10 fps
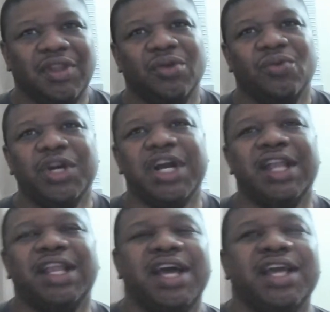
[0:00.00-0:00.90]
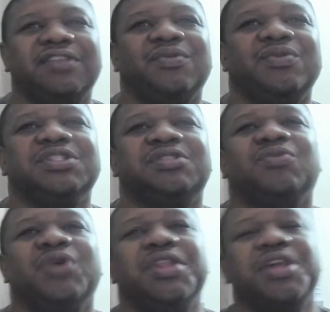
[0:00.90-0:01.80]
what I liked was the
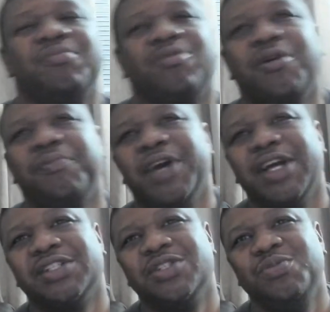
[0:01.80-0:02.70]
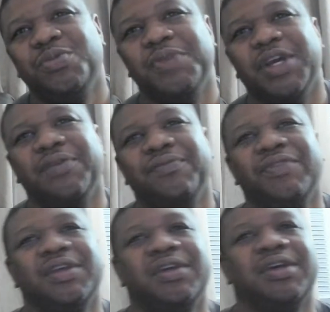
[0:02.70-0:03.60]
way they brought back Superman.
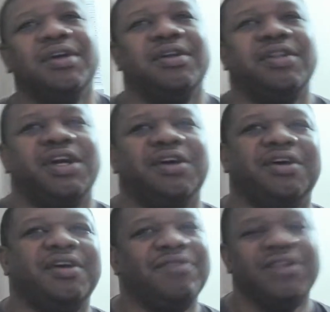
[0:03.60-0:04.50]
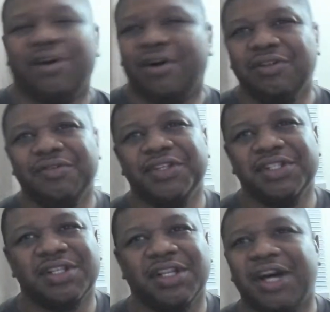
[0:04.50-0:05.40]
Now, all of
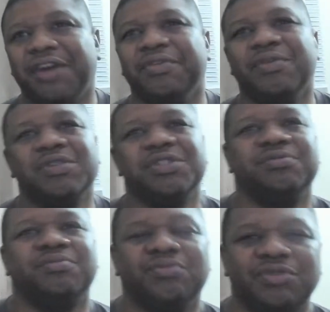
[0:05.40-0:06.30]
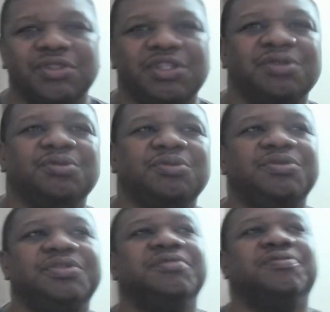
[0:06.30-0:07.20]
this, a lot of it was
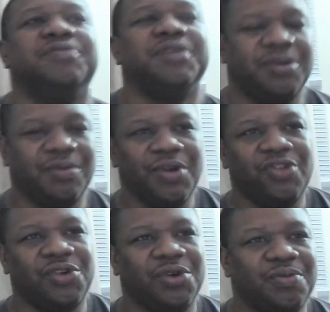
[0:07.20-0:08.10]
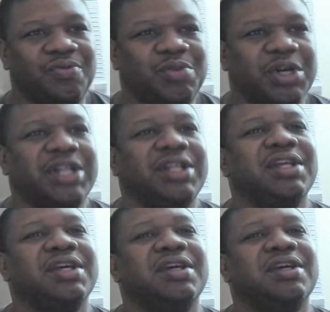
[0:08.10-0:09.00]
used in the original, but
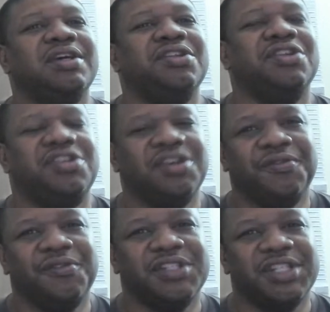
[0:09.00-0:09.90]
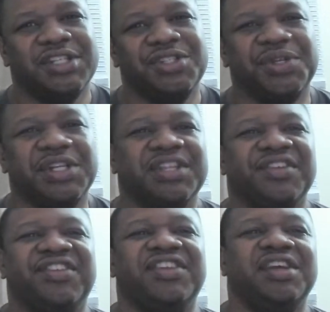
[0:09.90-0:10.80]
the difference is you get to
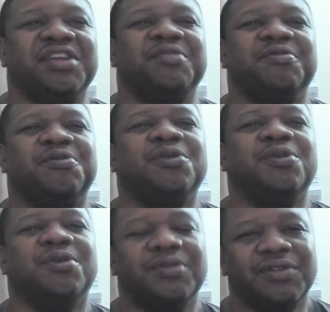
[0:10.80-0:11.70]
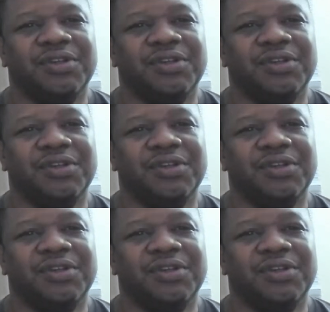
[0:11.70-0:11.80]
see it in full.